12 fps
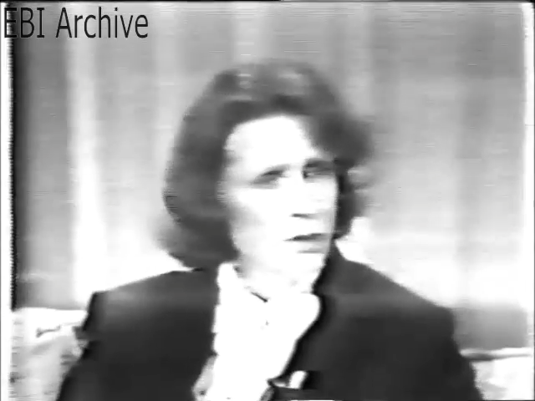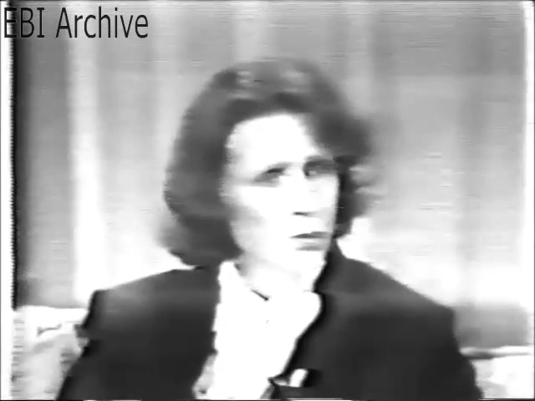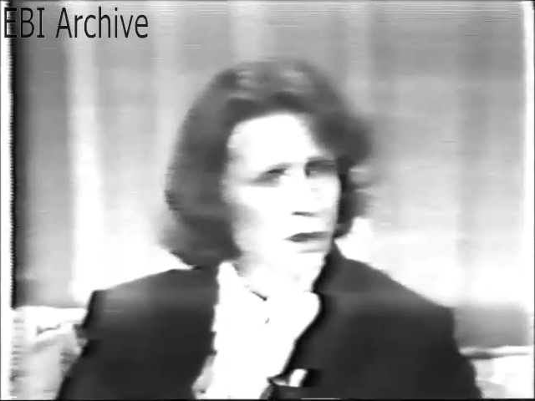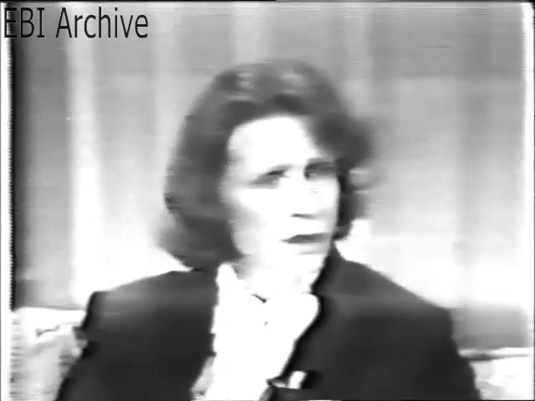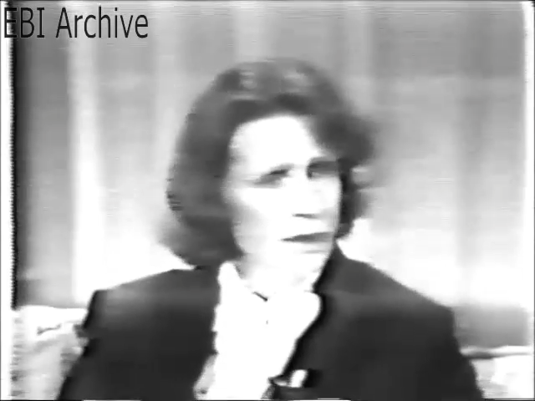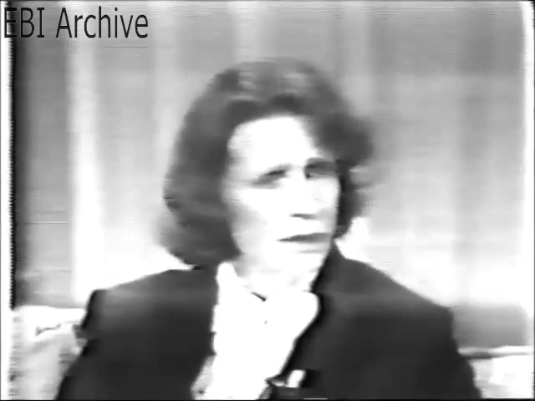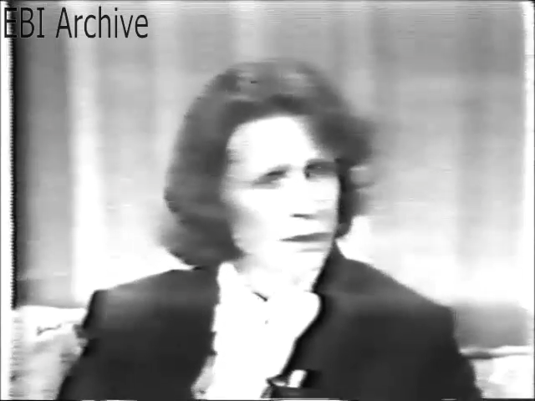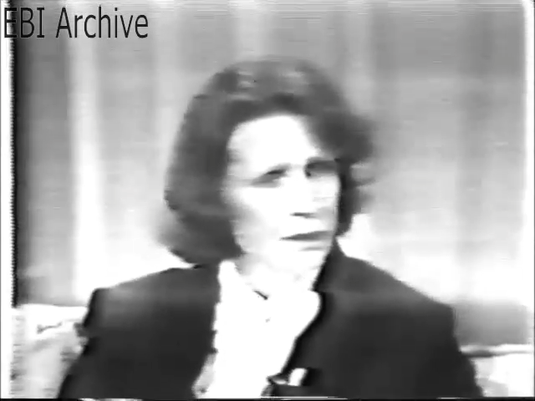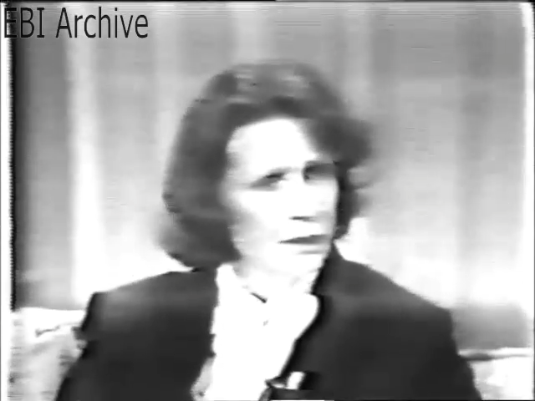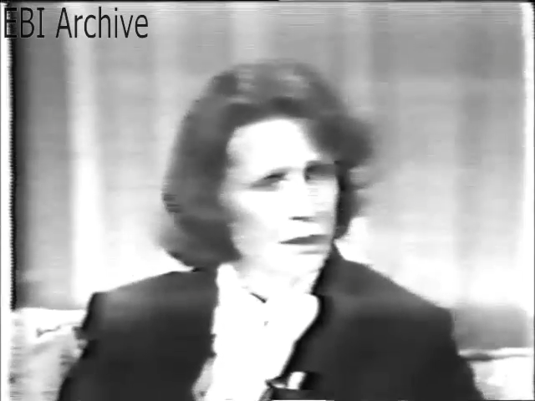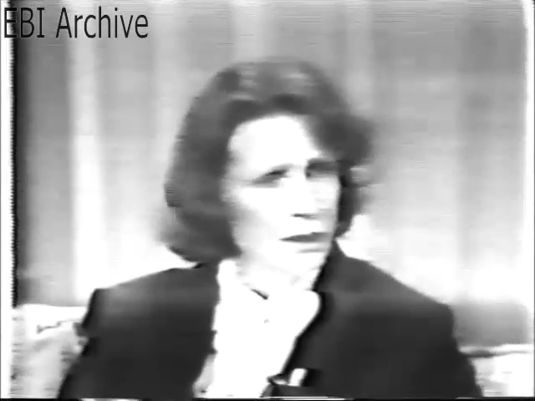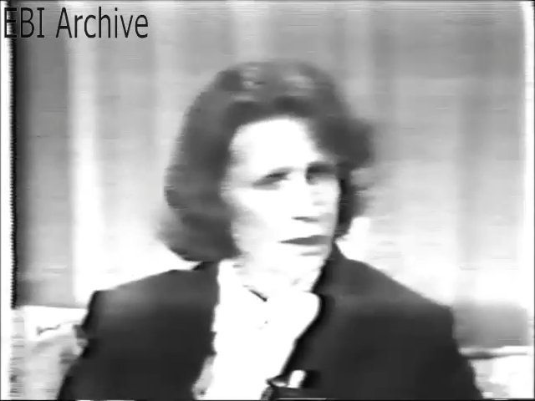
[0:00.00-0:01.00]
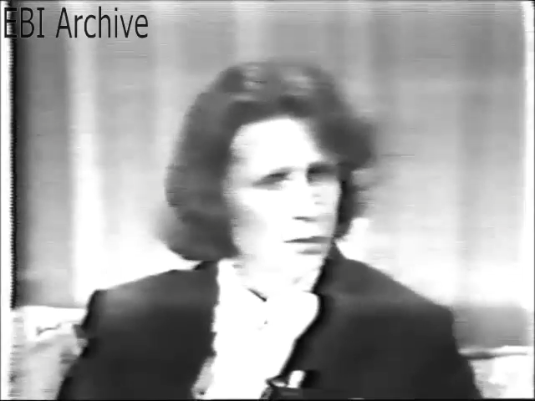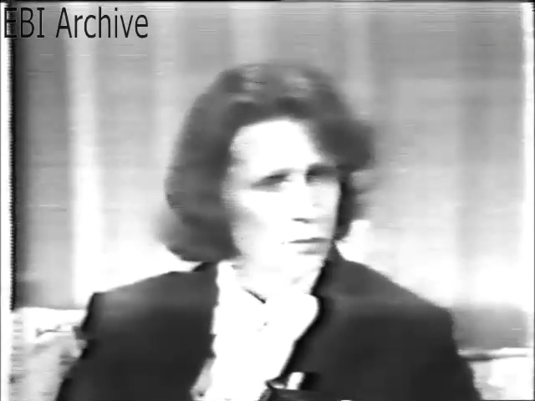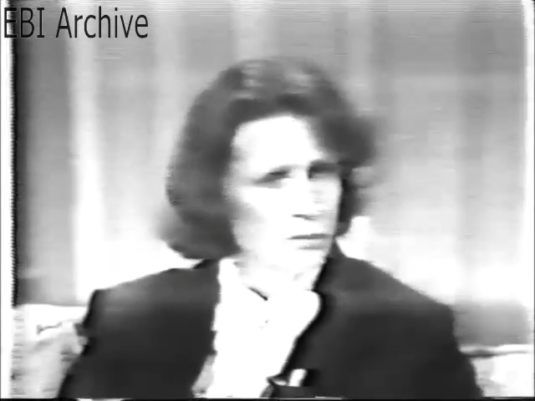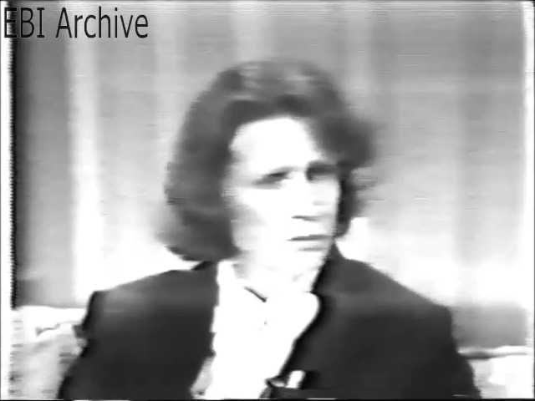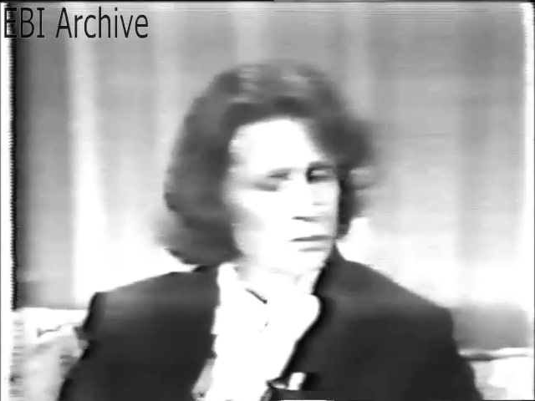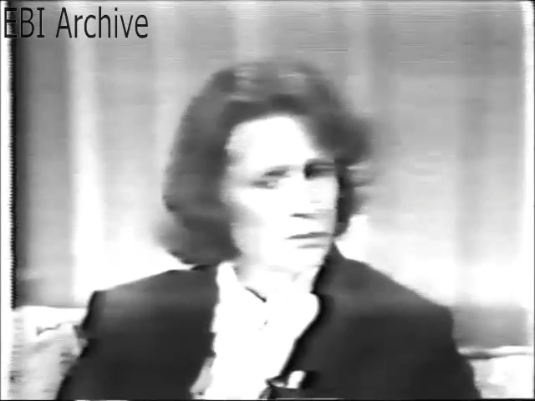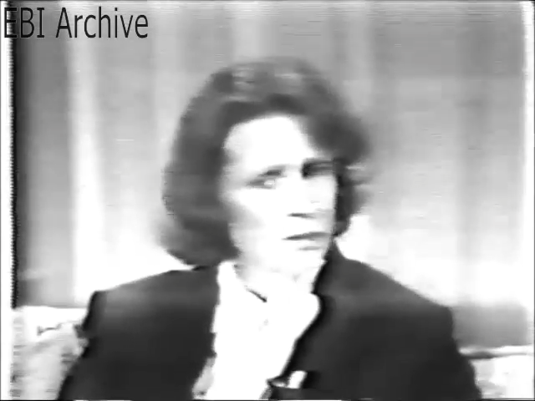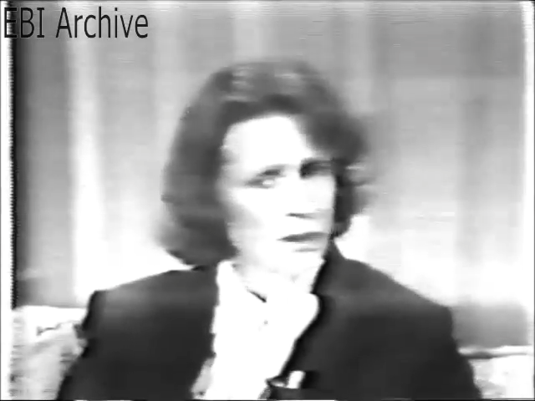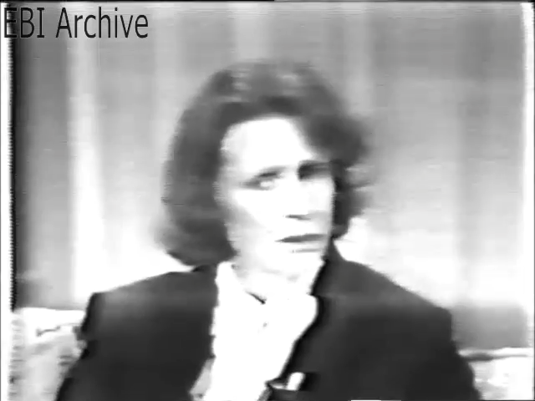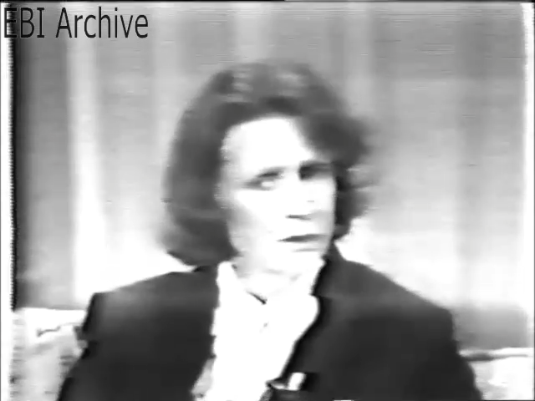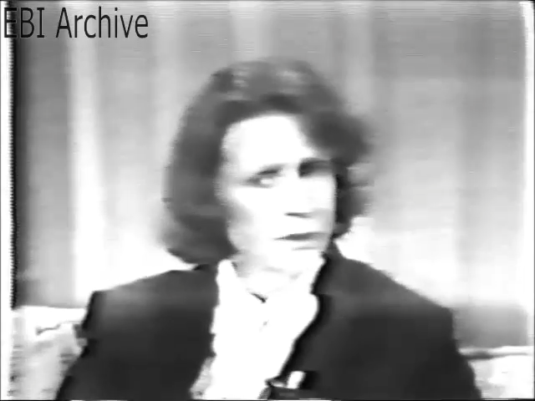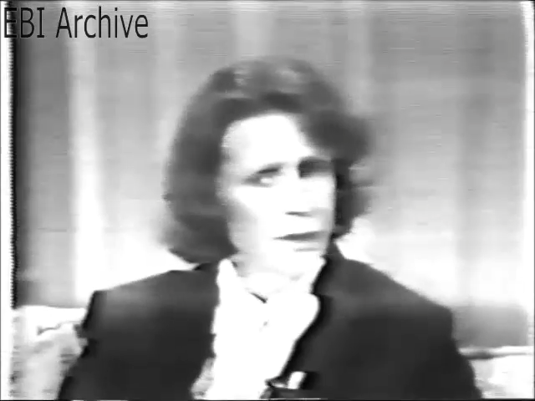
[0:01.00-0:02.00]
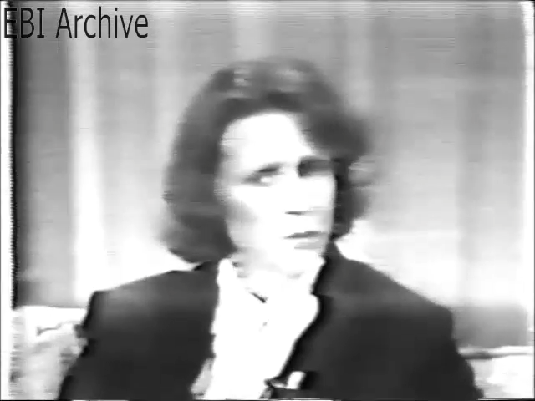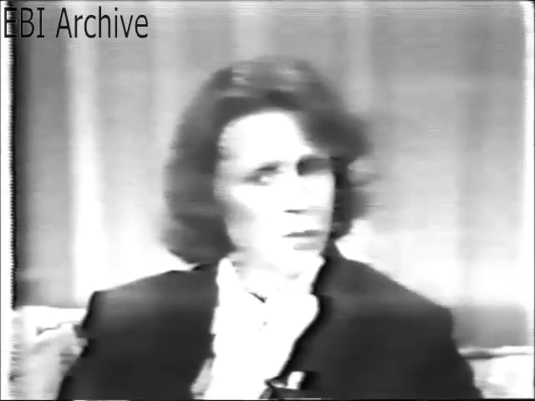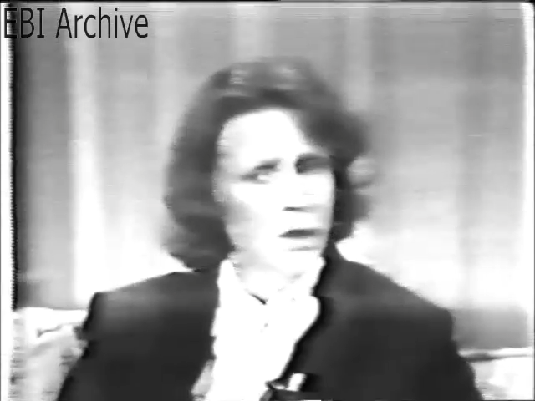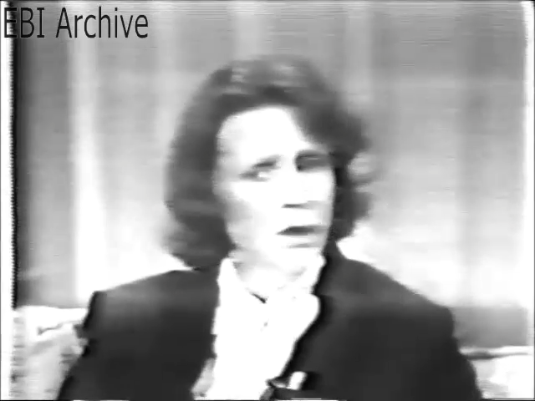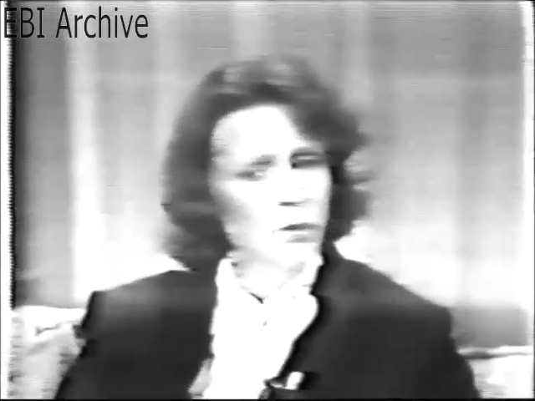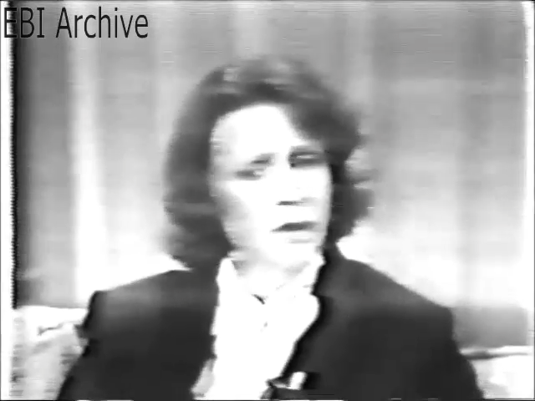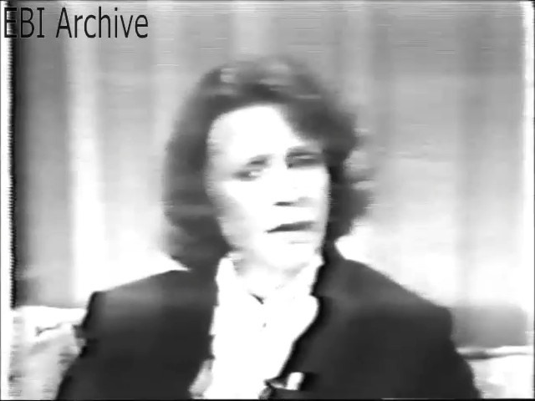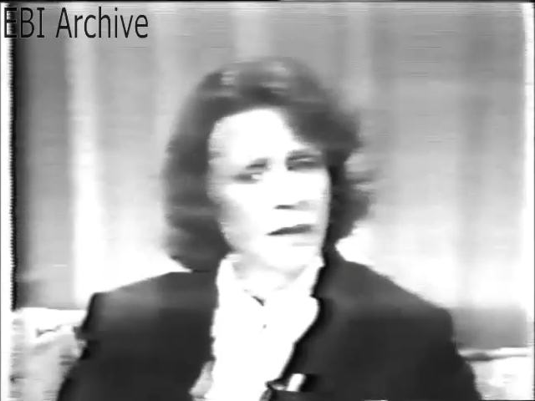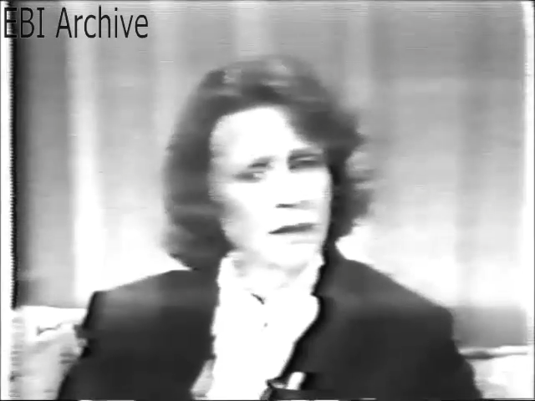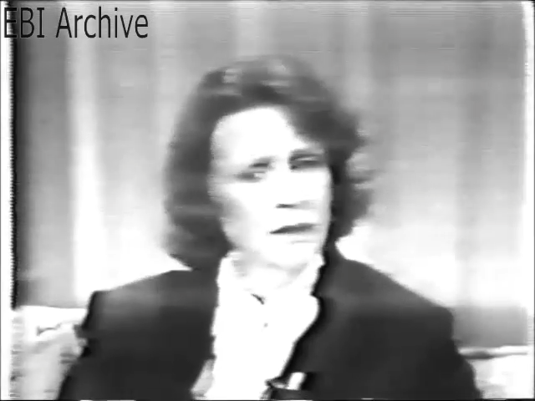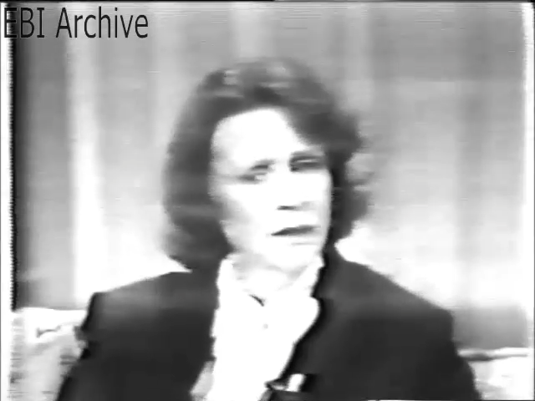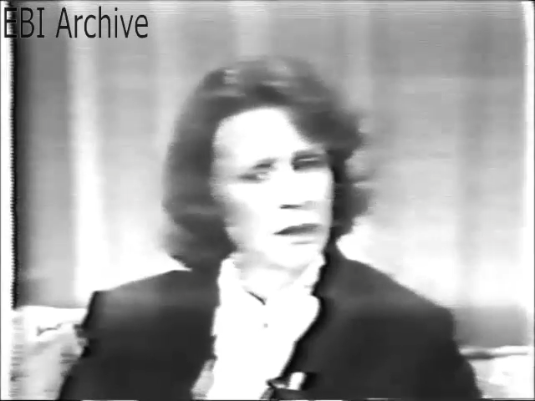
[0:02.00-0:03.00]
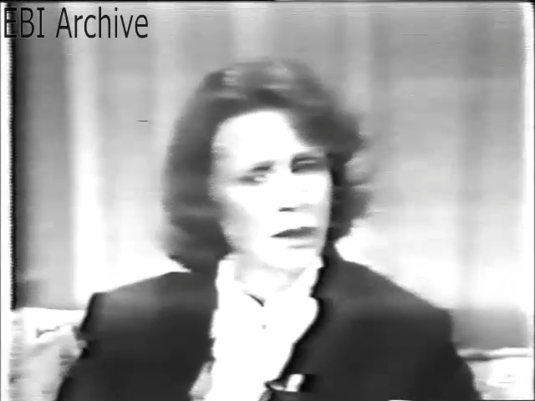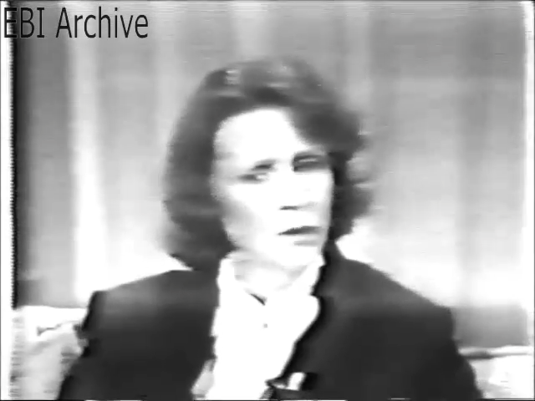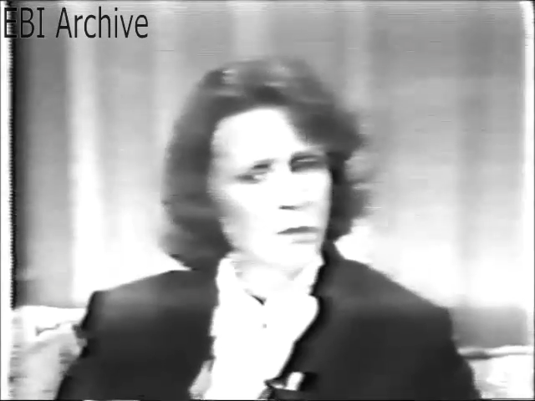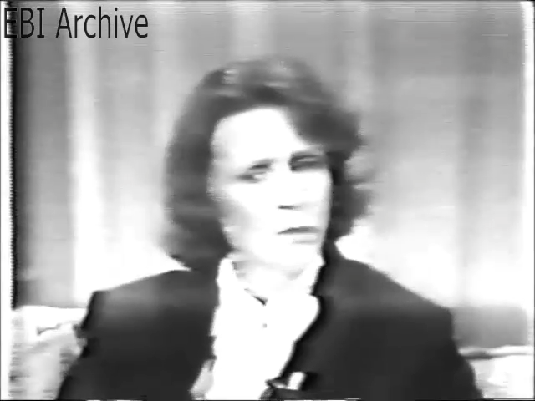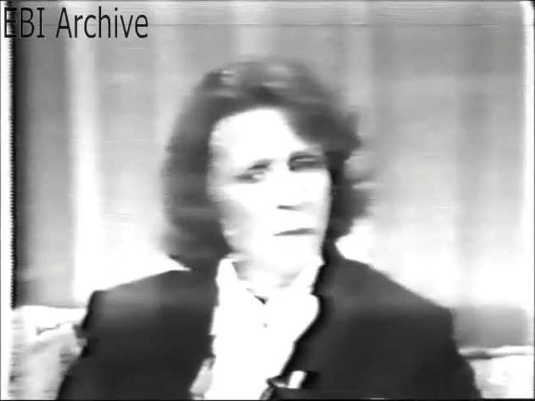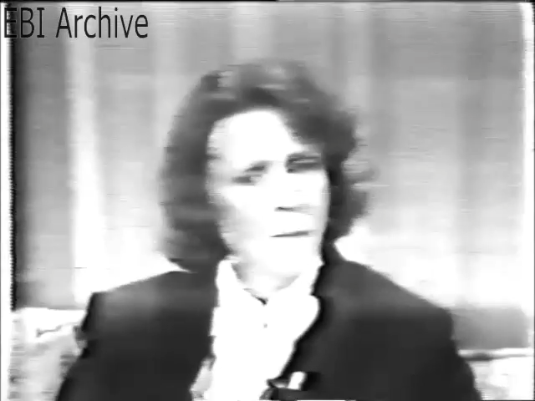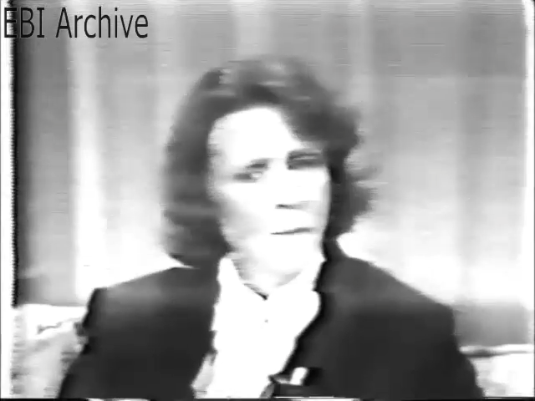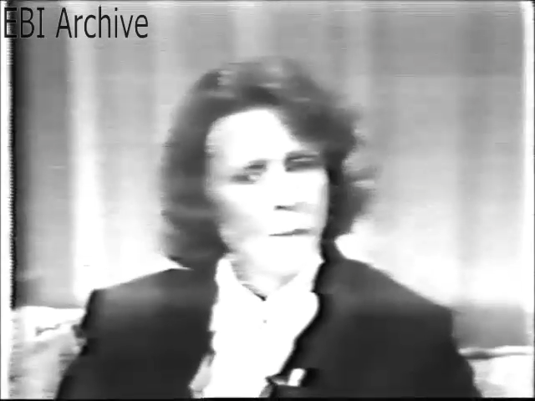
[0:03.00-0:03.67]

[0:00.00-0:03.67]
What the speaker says: and we had a little we had a little